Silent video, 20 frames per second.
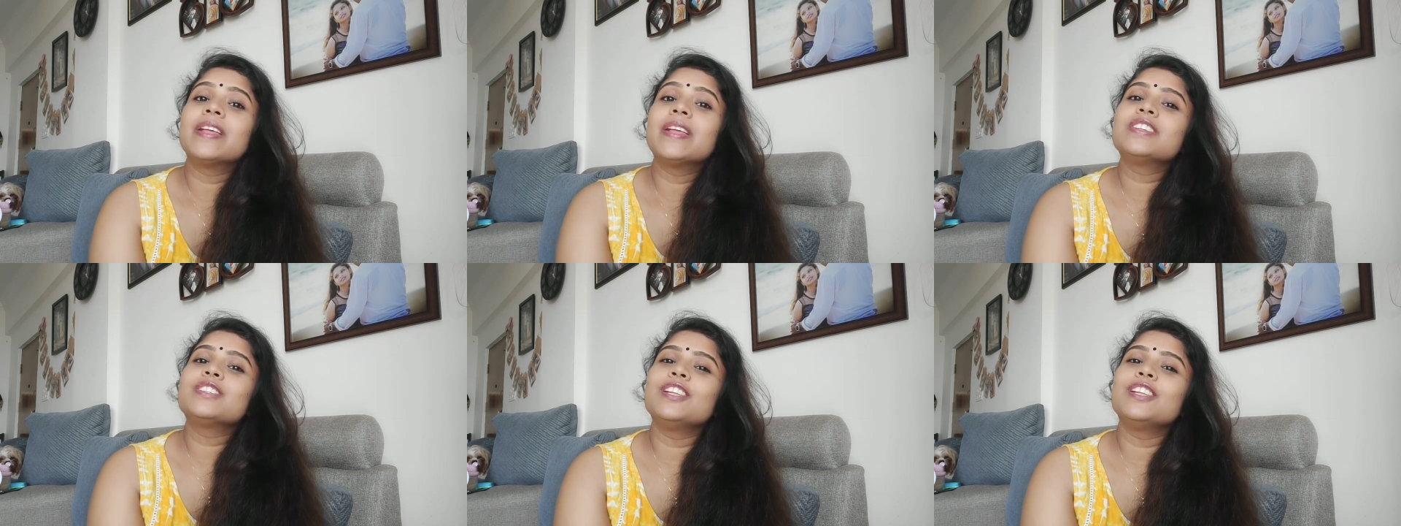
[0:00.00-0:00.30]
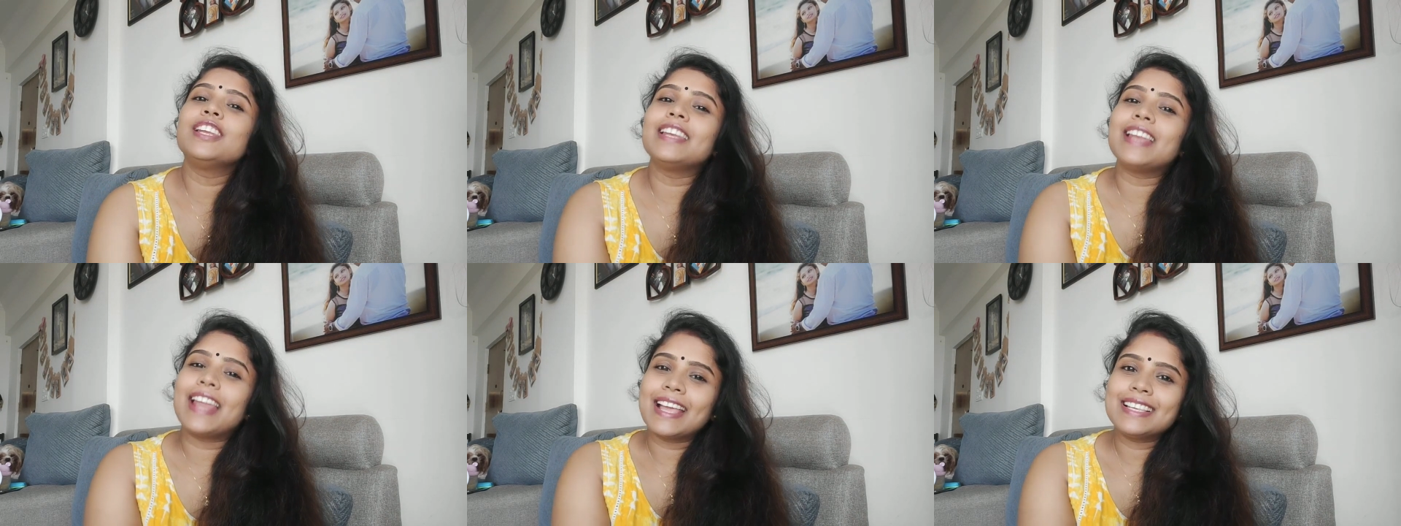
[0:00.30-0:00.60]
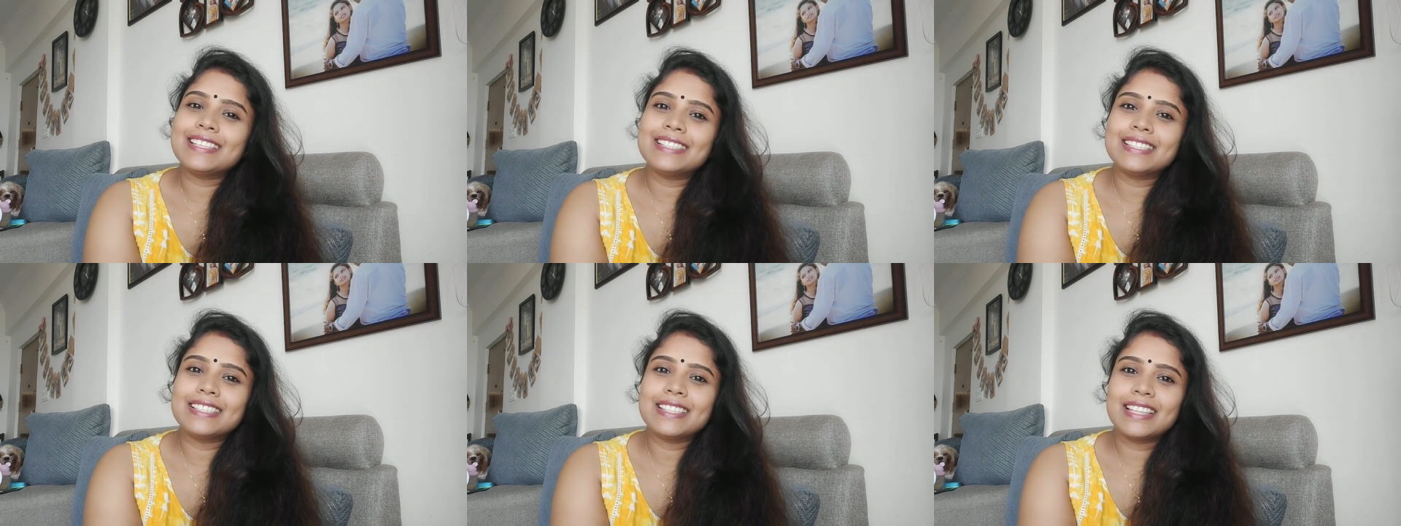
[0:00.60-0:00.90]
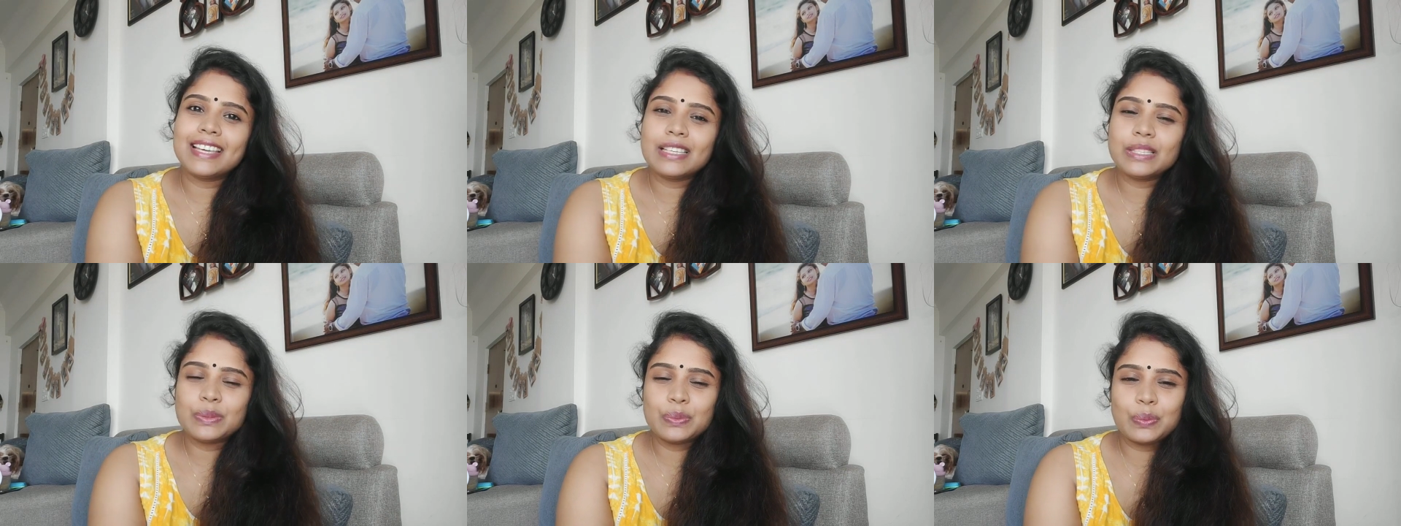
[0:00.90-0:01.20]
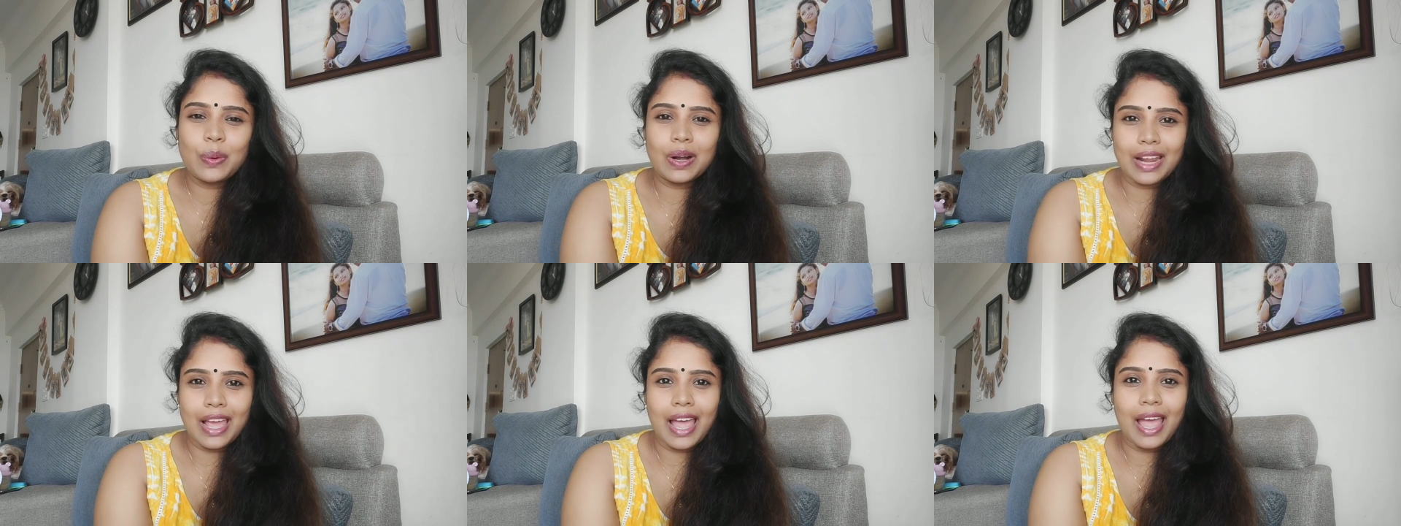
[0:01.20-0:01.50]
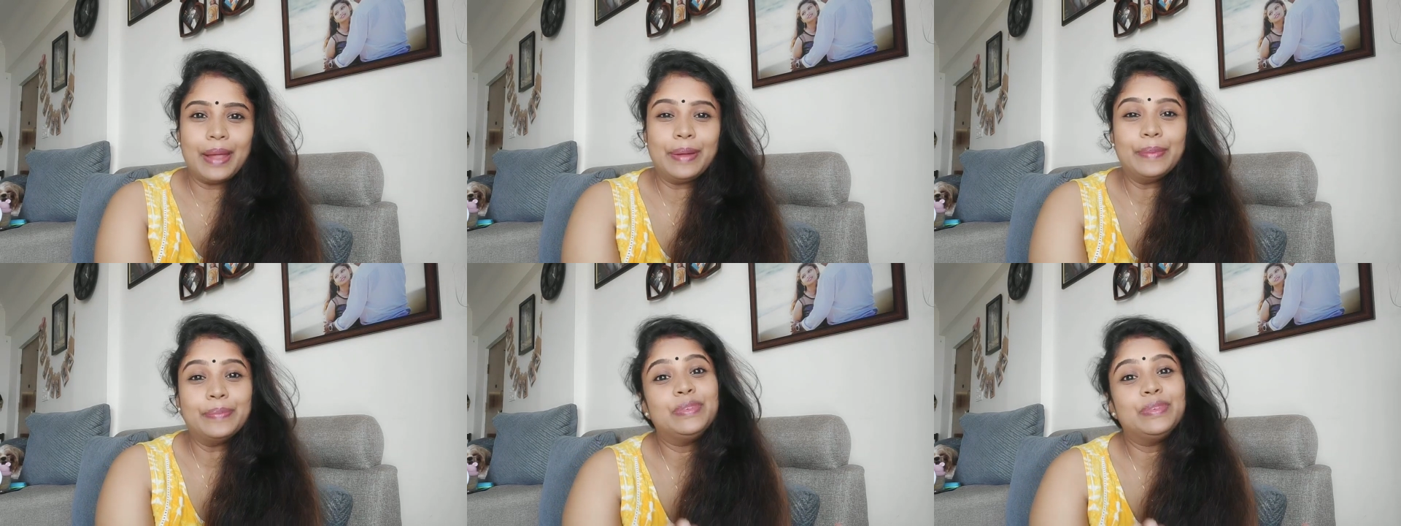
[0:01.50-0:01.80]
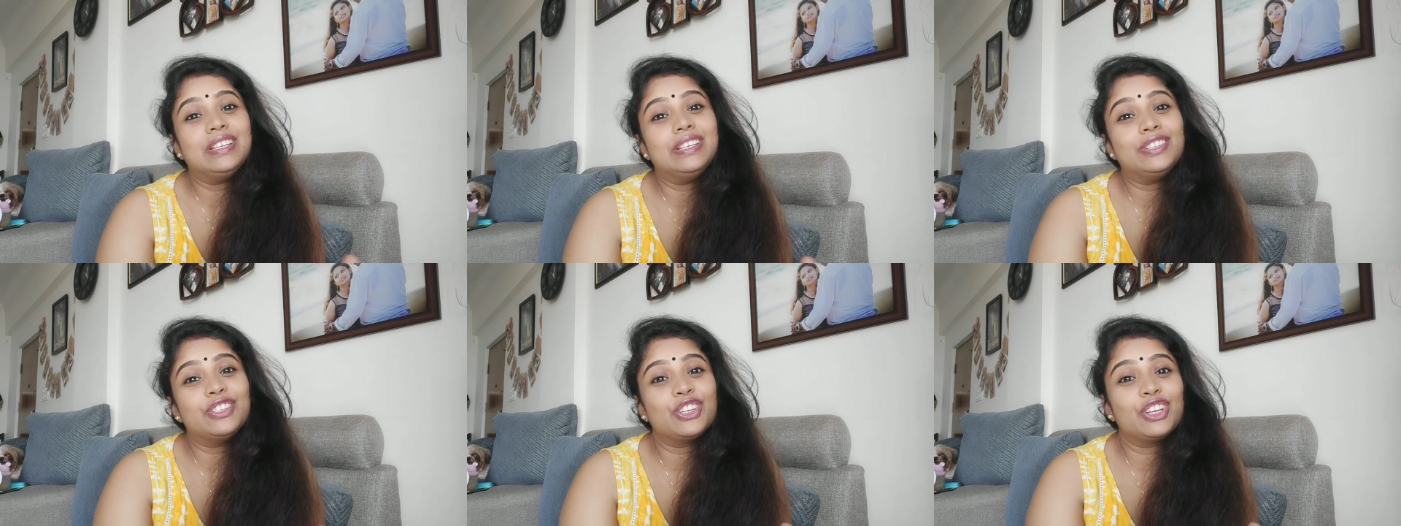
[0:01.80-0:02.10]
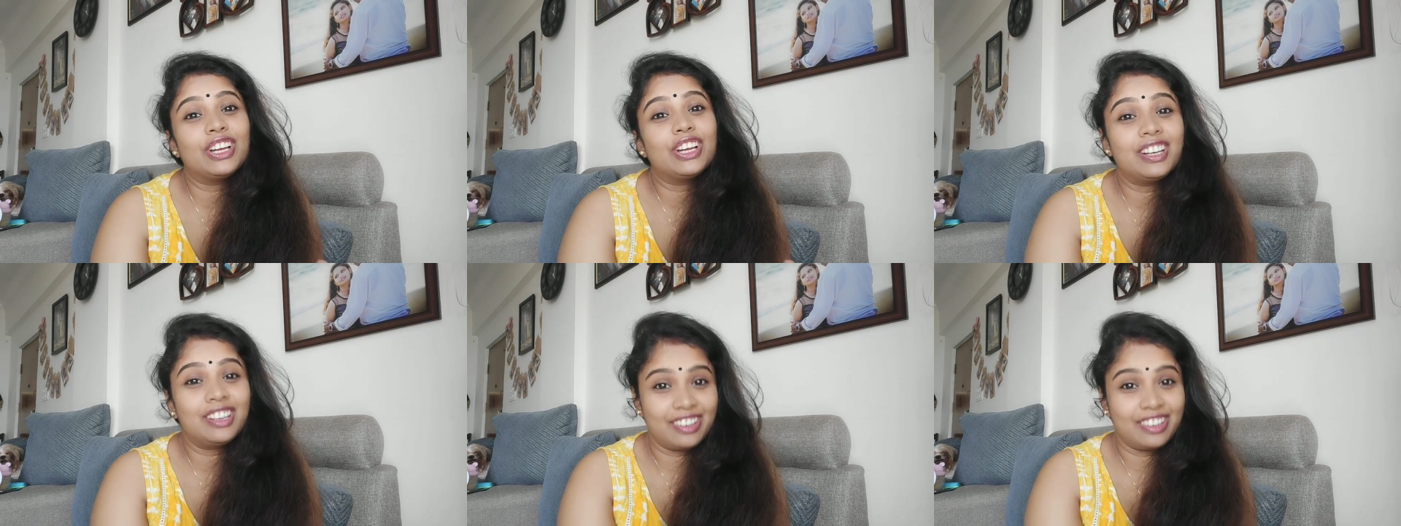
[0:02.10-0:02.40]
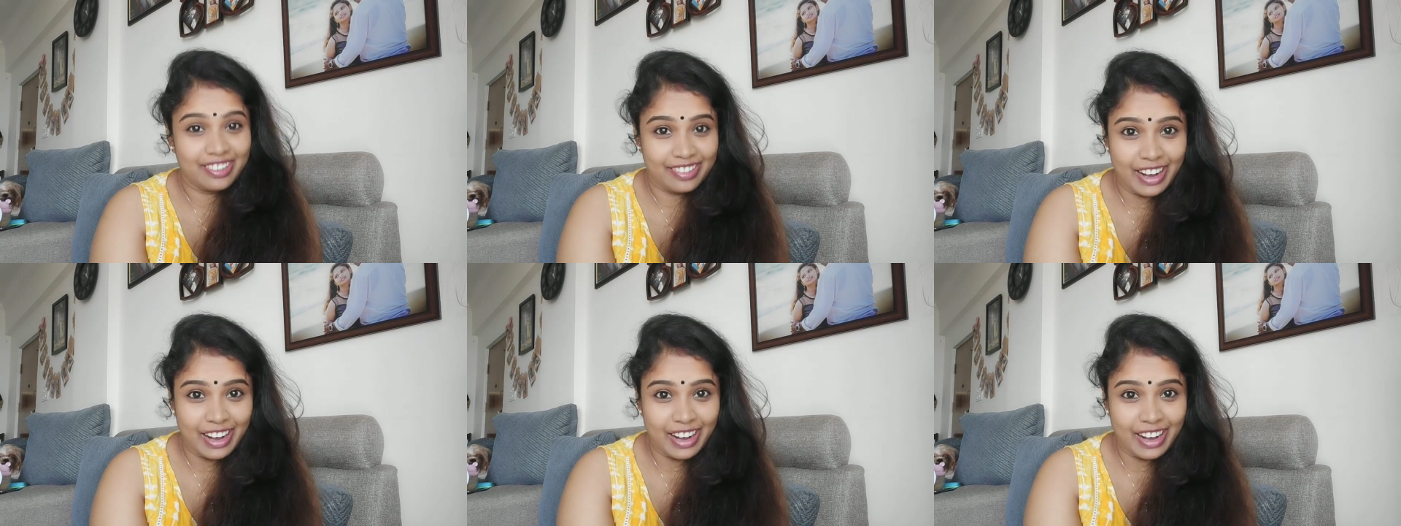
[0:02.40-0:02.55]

So next things what I am teaching her